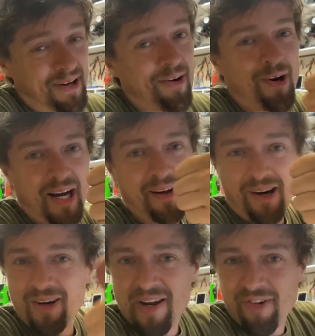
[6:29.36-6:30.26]
All right,
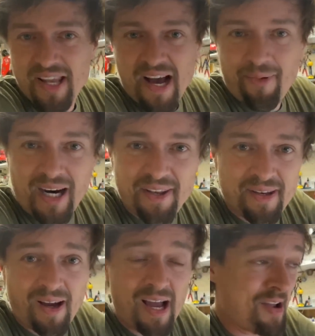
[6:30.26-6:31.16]
I'll give you that one.
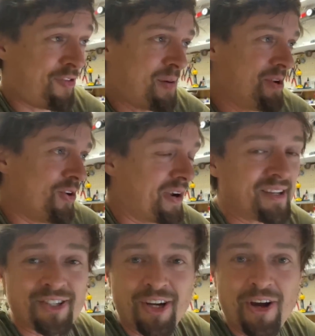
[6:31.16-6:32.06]
If I'm annoying
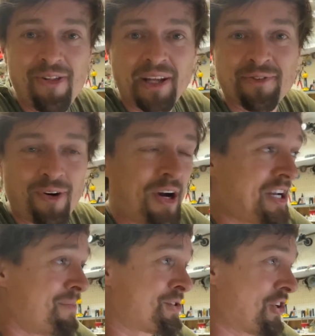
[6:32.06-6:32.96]
to you, that's fine.
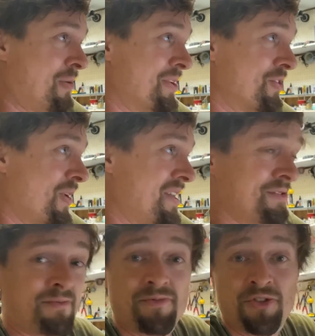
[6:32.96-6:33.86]
I'm sure I'm annoying
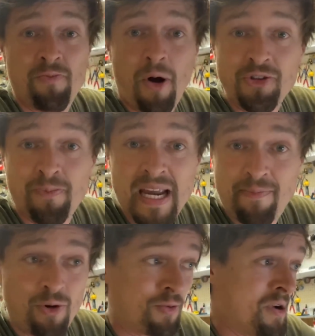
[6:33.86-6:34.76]
to most
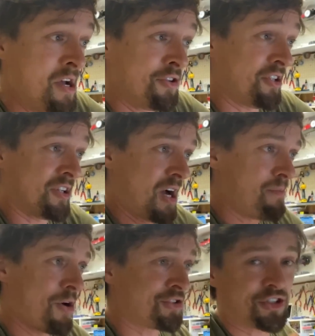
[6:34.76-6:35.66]
people, just like
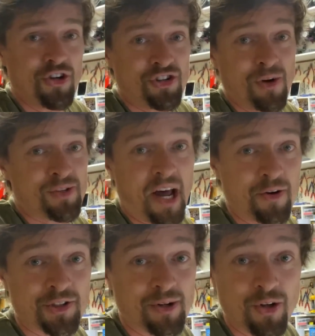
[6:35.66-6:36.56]
most YouTube
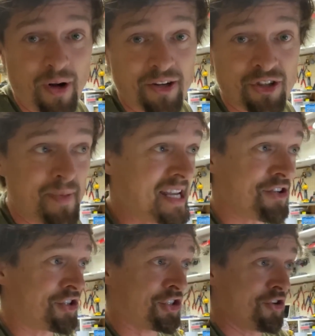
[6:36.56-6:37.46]
channels are annoying to me. You
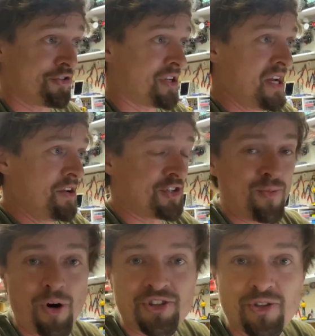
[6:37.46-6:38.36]
just choose to
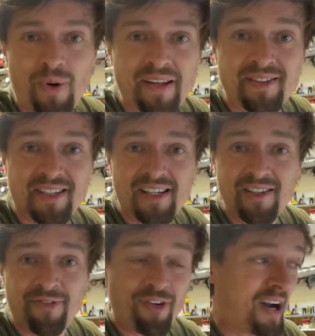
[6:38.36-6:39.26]
watch the ones that you
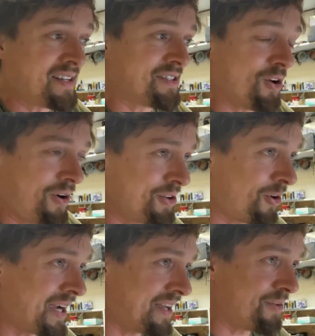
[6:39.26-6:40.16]
find not
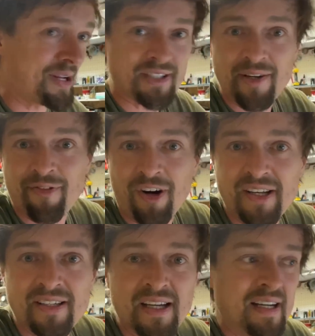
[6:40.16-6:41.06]
annoying and the ones that you find